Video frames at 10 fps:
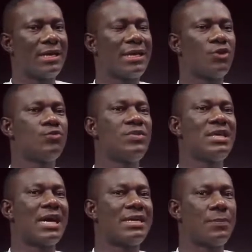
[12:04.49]
And that will
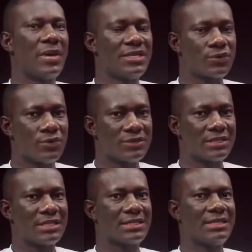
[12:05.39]
be at the
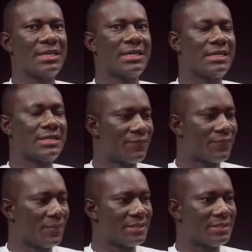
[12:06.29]
Pentecost Church near Adenta
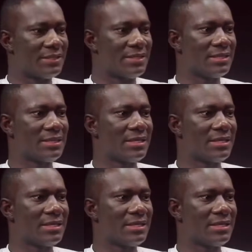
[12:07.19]
Pharmacy.